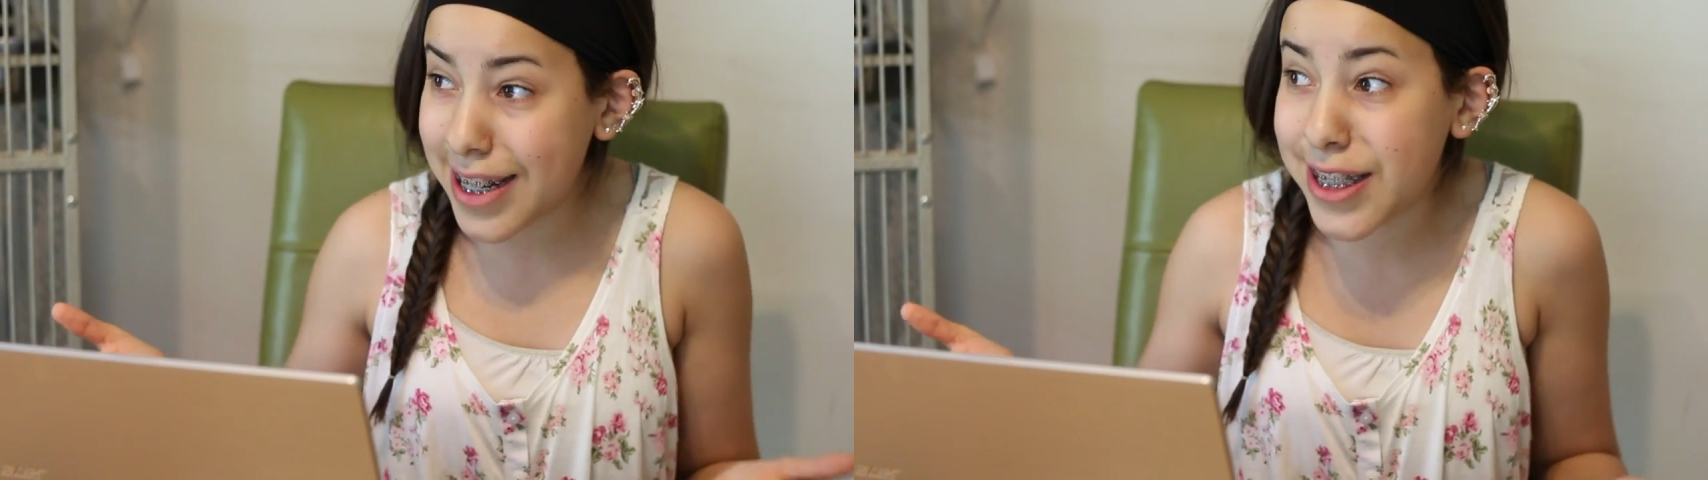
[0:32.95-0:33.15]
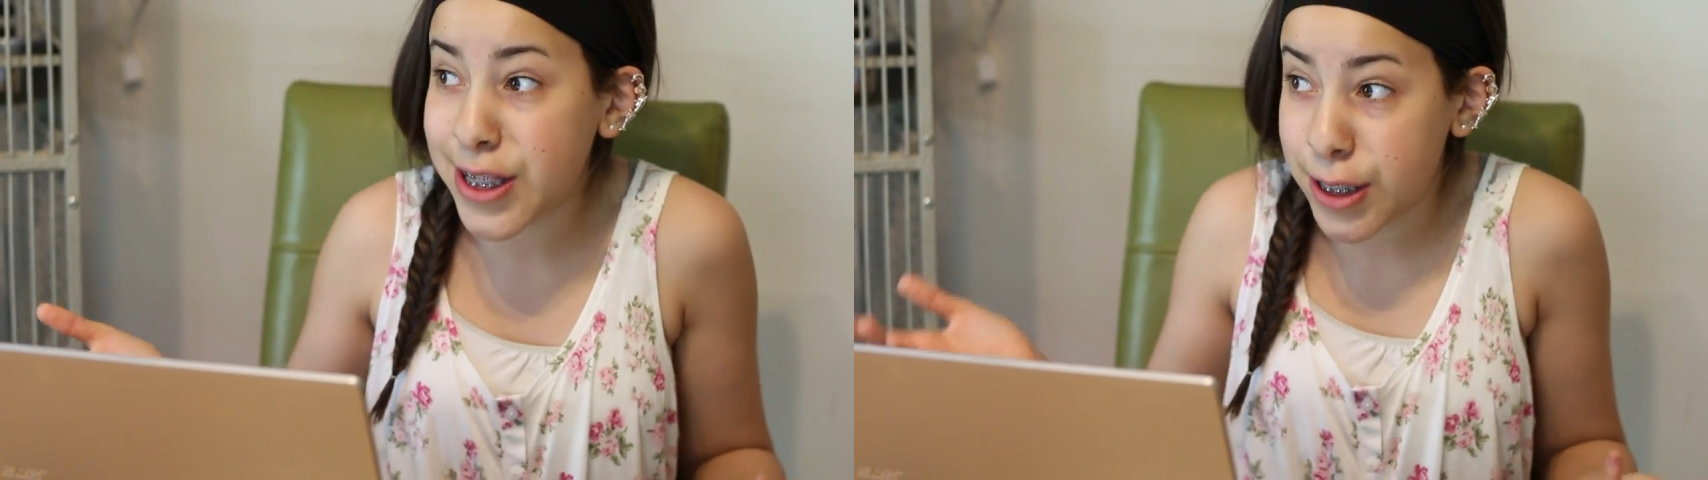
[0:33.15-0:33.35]

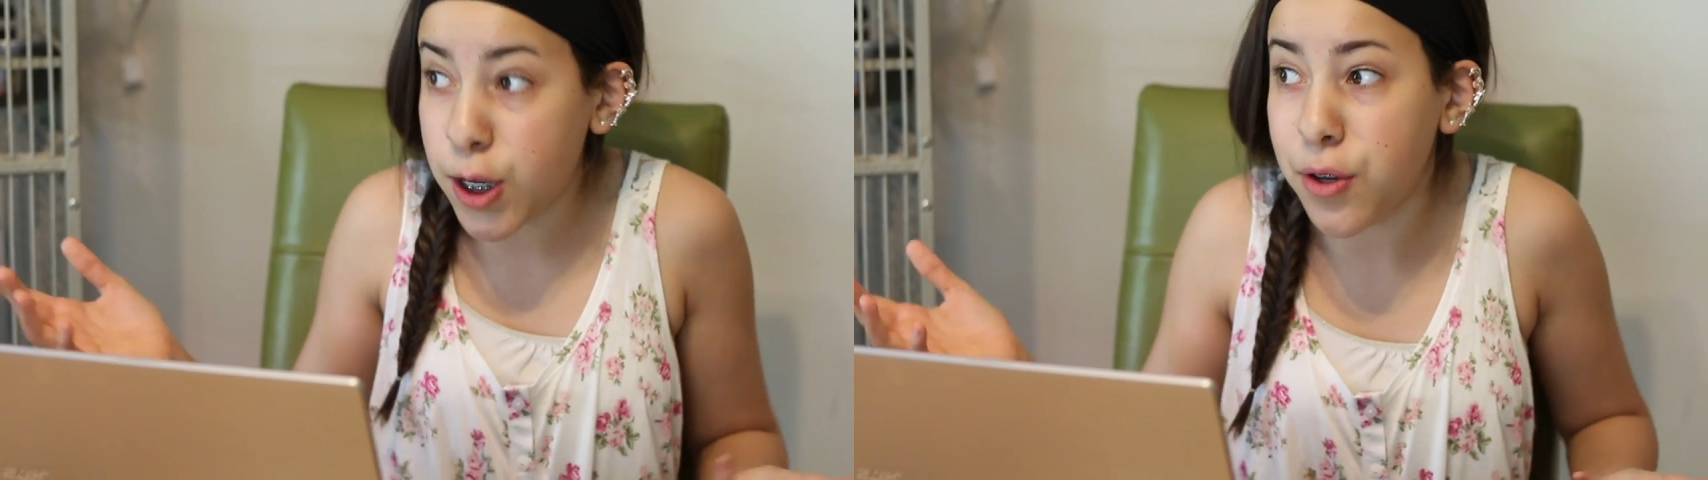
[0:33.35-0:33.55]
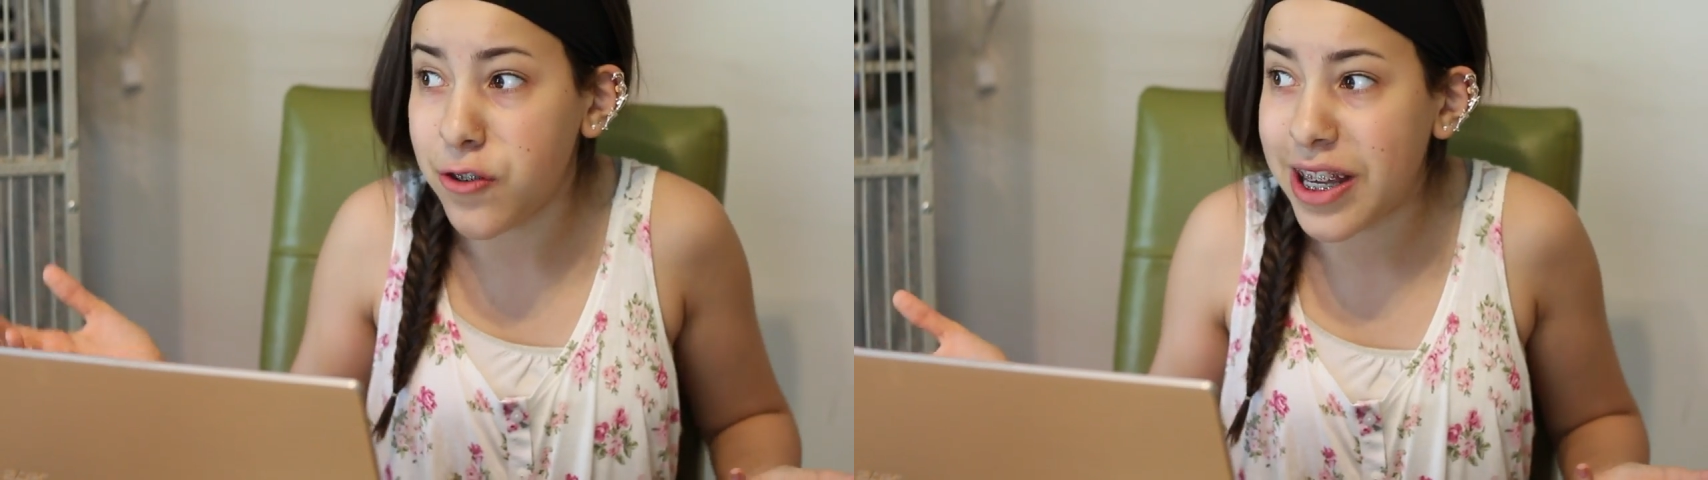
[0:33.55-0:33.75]
it's
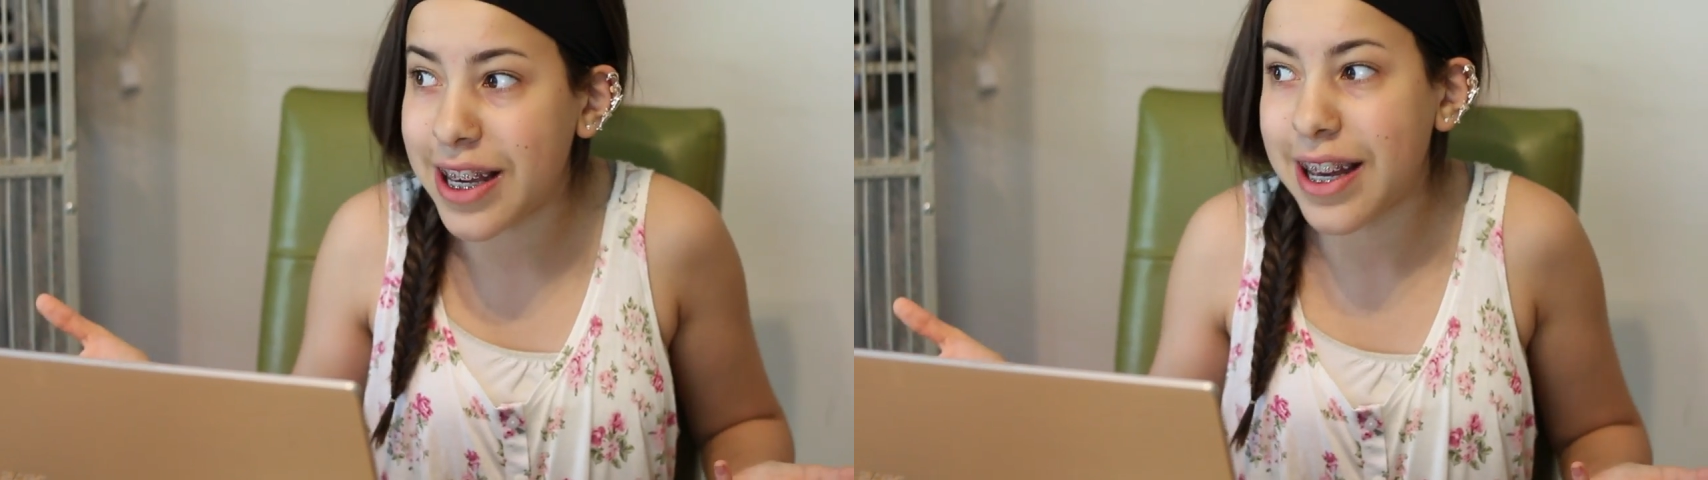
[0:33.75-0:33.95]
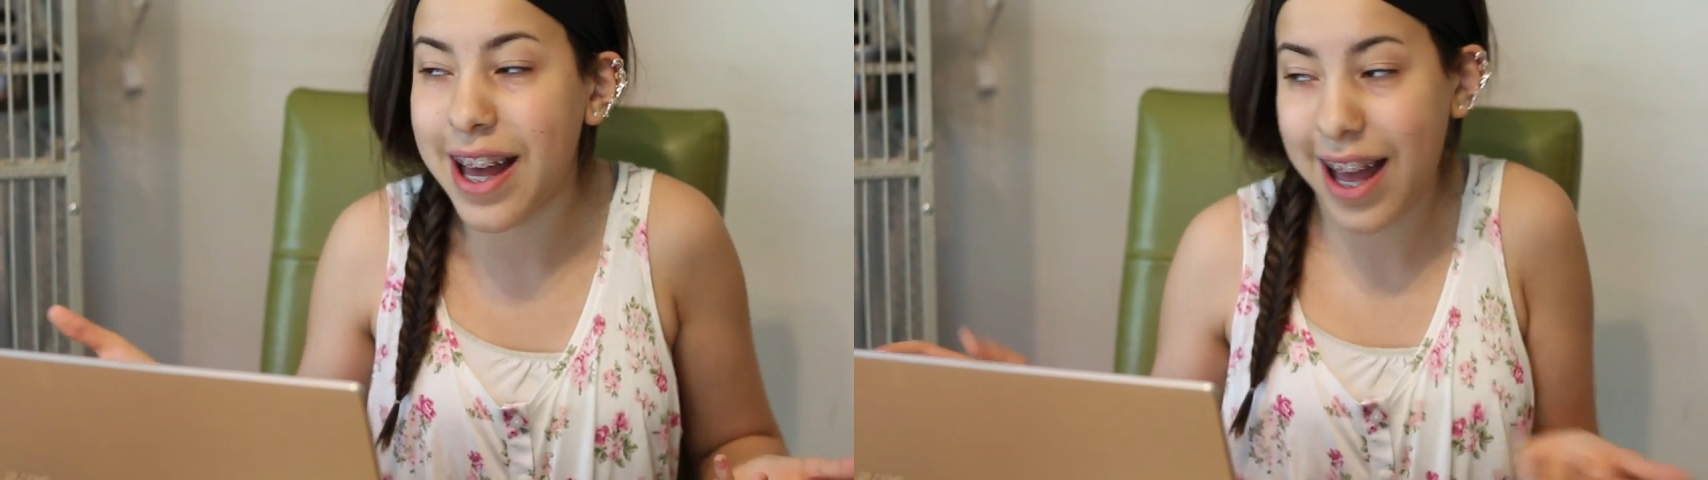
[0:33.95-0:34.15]
so
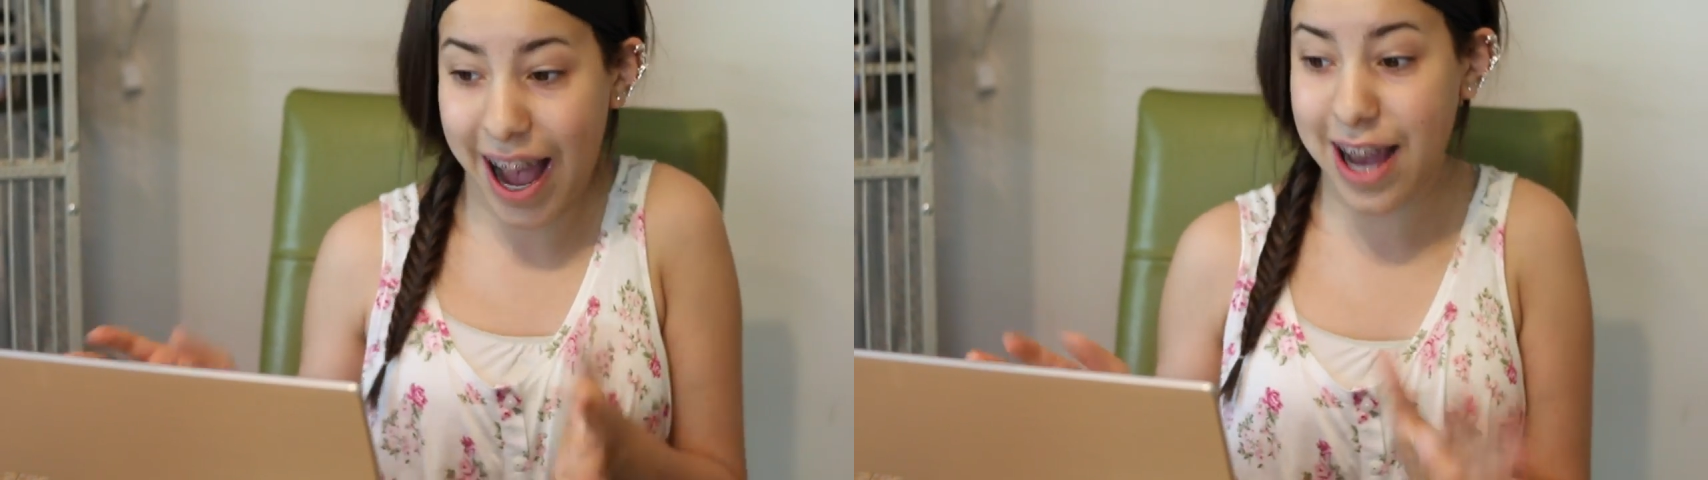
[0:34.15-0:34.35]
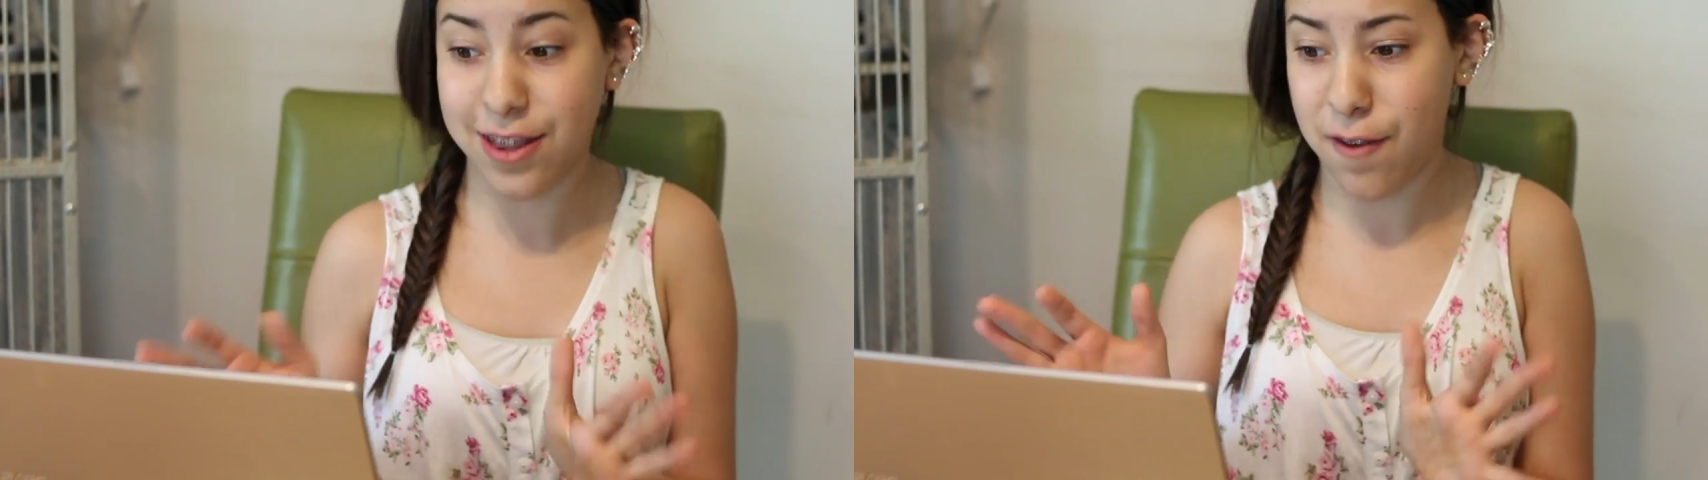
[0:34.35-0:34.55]
unique.
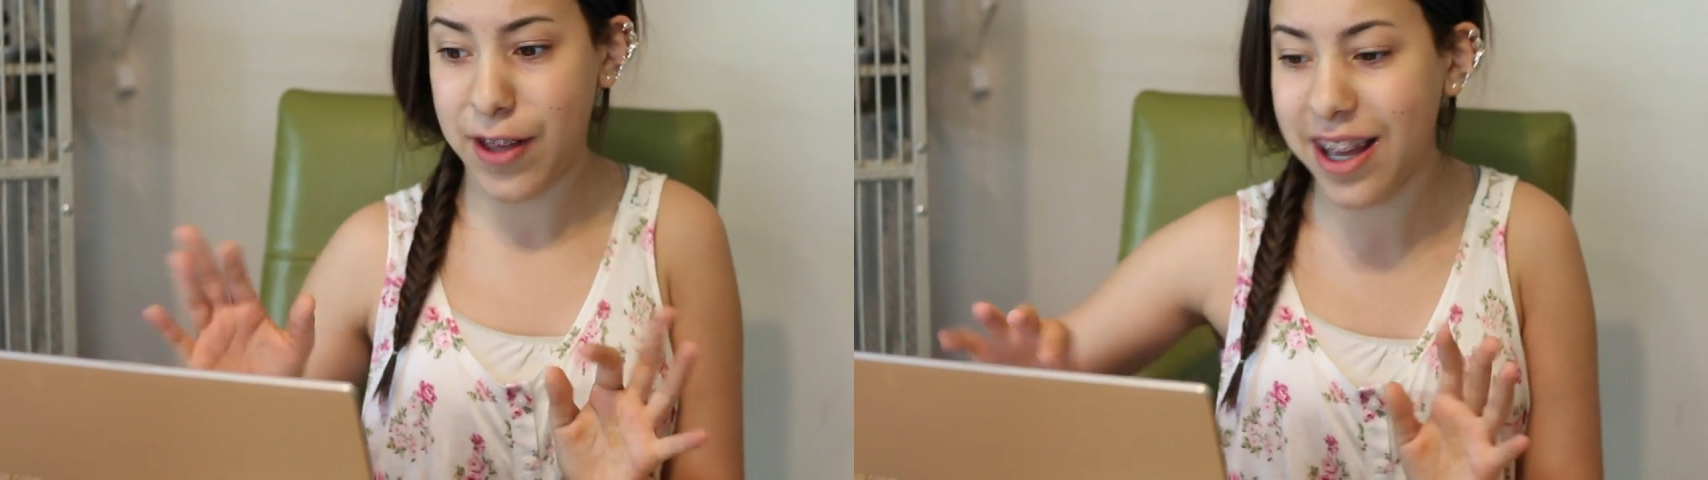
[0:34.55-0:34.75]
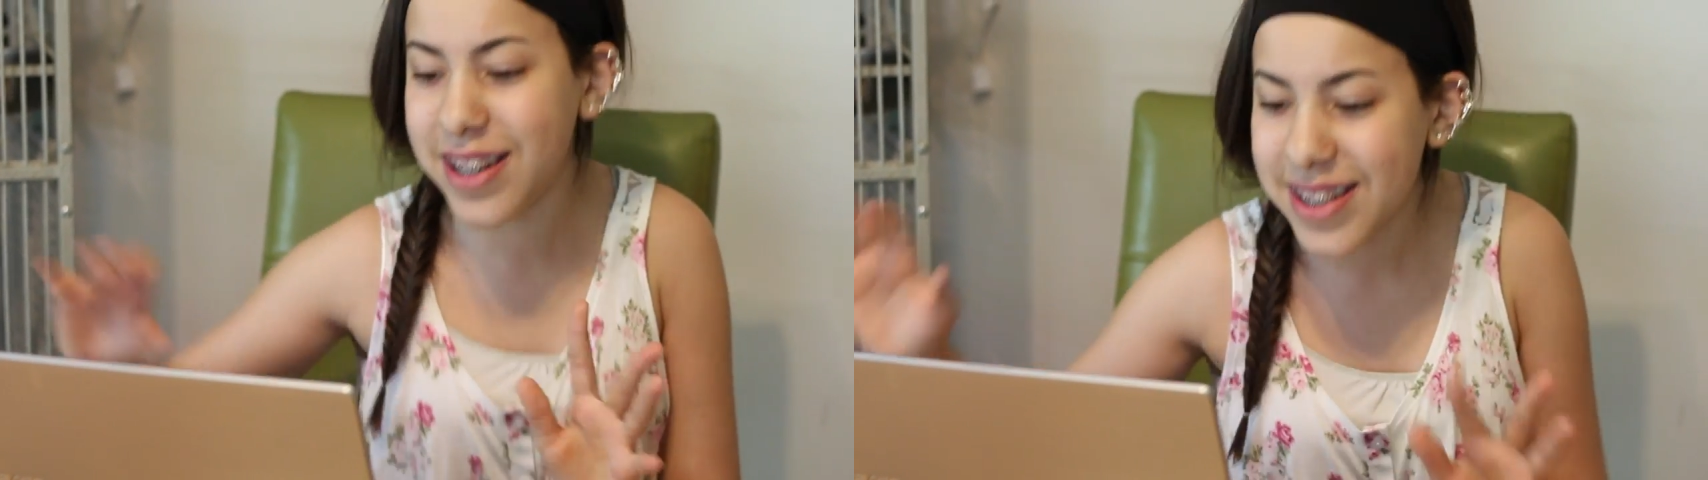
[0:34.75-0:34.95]
I love
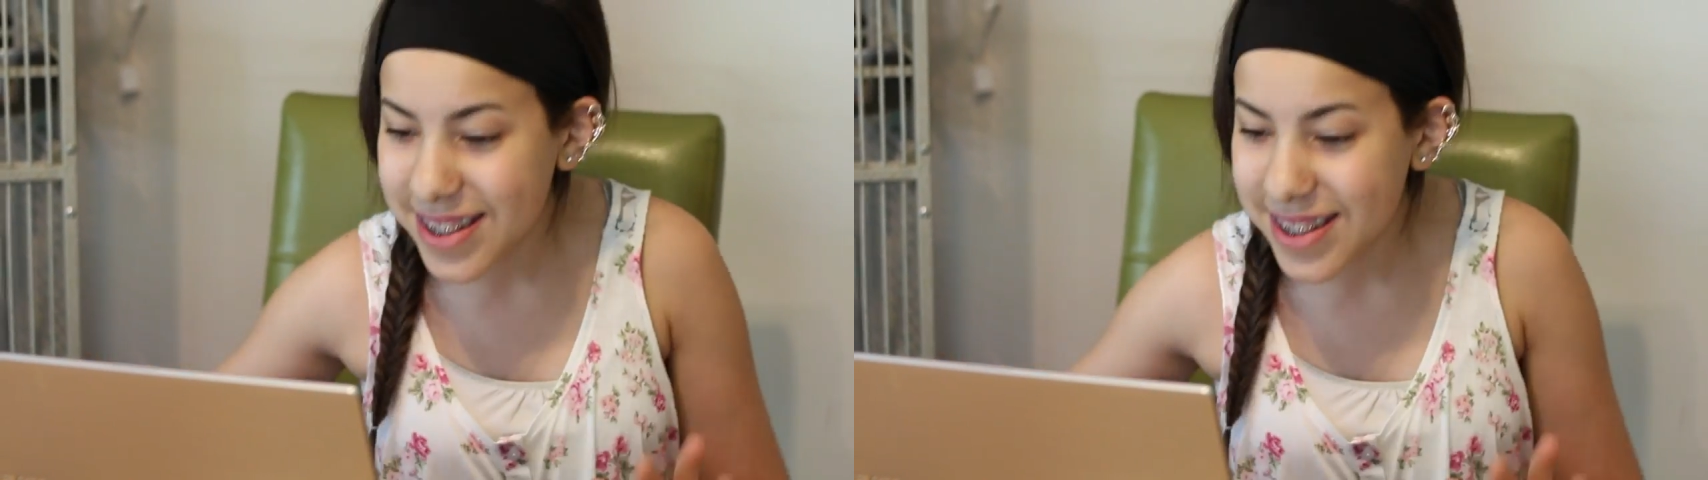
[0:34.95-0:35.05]
it.